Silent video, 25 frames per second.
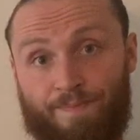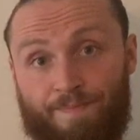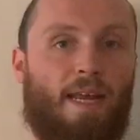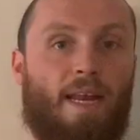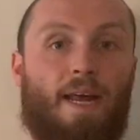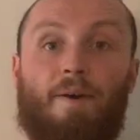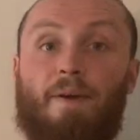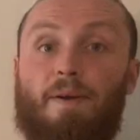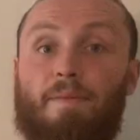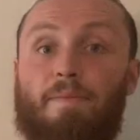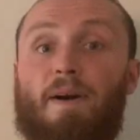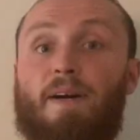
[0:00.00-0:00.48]

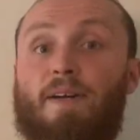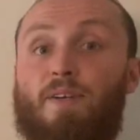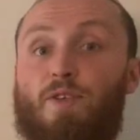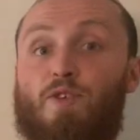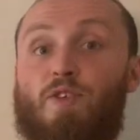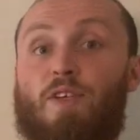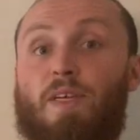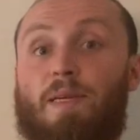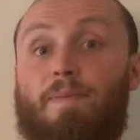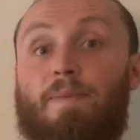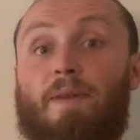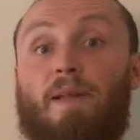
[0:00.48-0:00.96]
Now it might
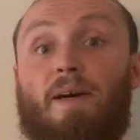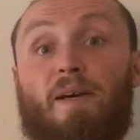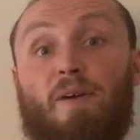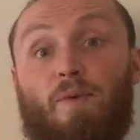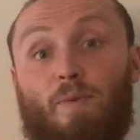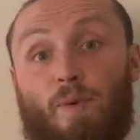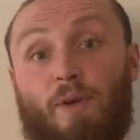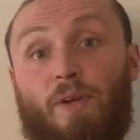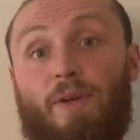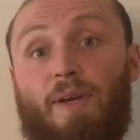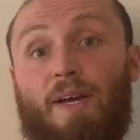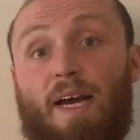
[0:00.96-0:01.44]
seem like
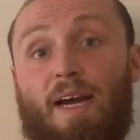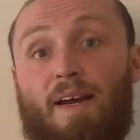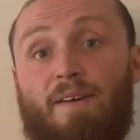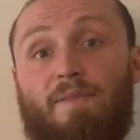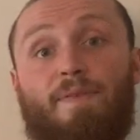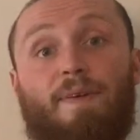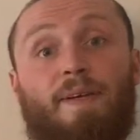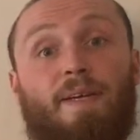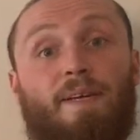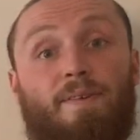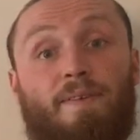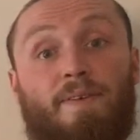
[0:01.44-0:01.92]
what you
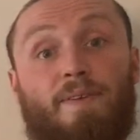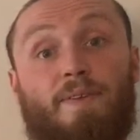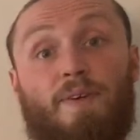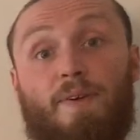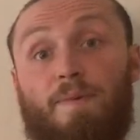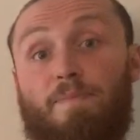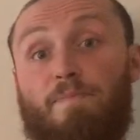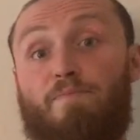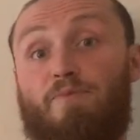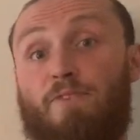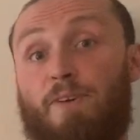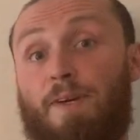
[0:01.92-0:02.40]
have here is a
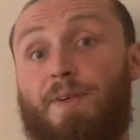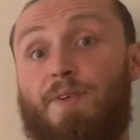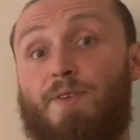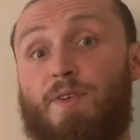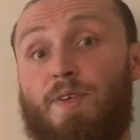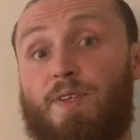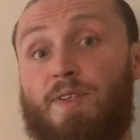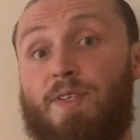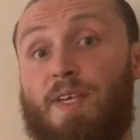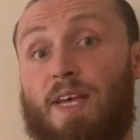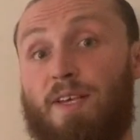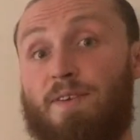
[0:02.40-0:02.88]
pretty
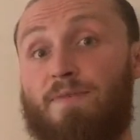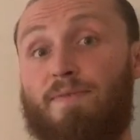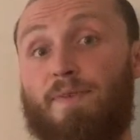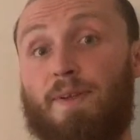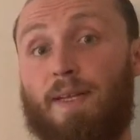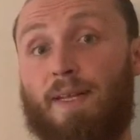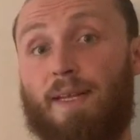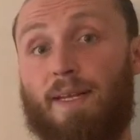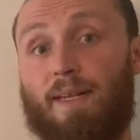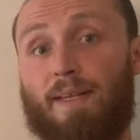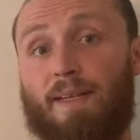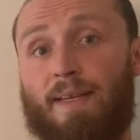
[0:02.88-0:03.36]
successful
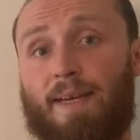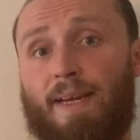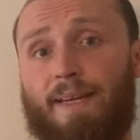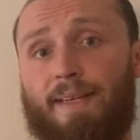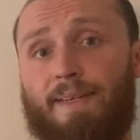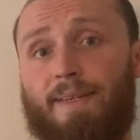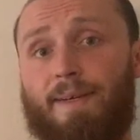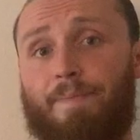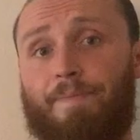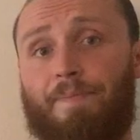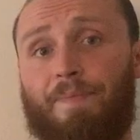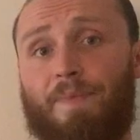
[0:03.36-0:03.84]
little
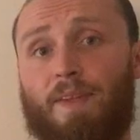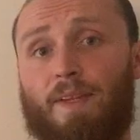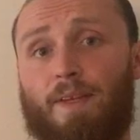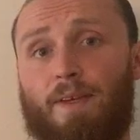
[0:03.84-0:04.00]
kingdom.